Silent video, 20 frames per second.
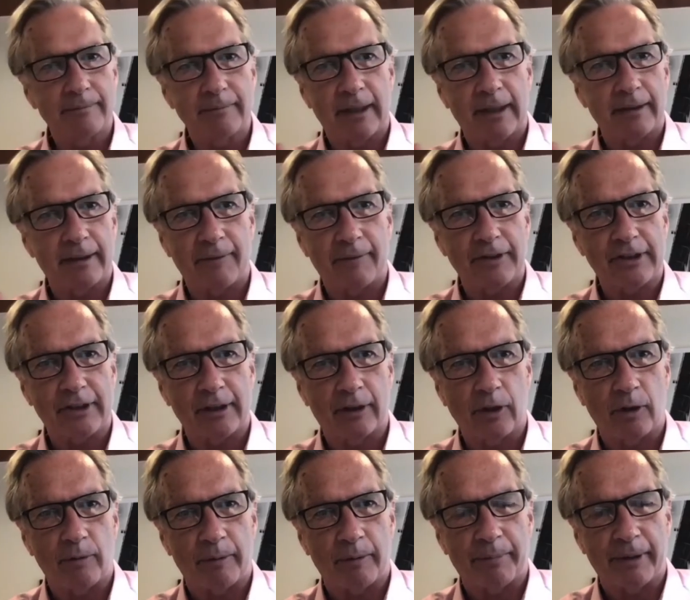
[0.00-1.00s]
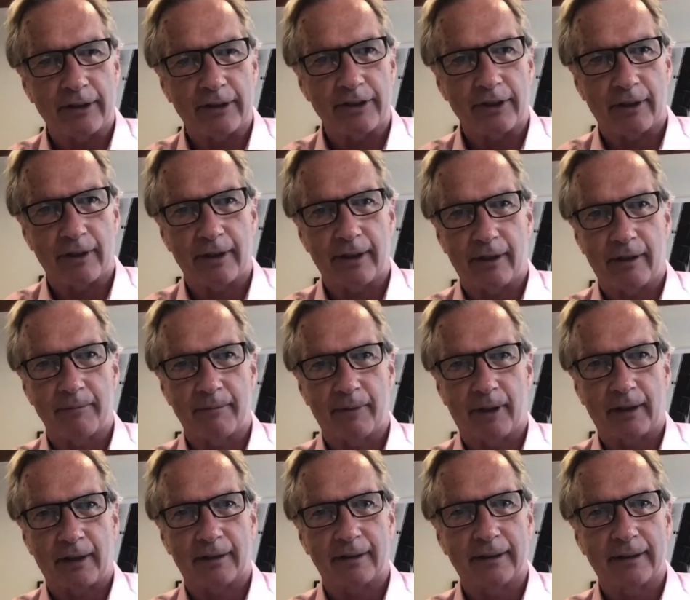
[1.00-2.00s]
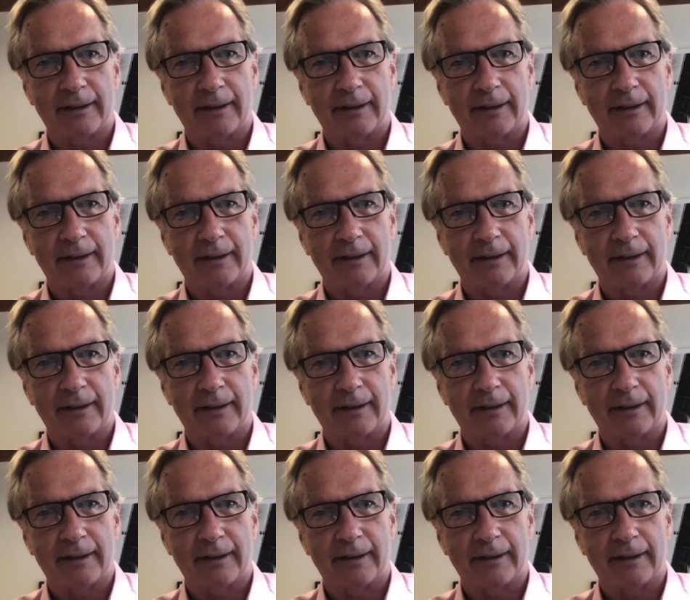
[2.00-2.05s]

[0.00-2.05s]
uh, give us the global picture here, Mark.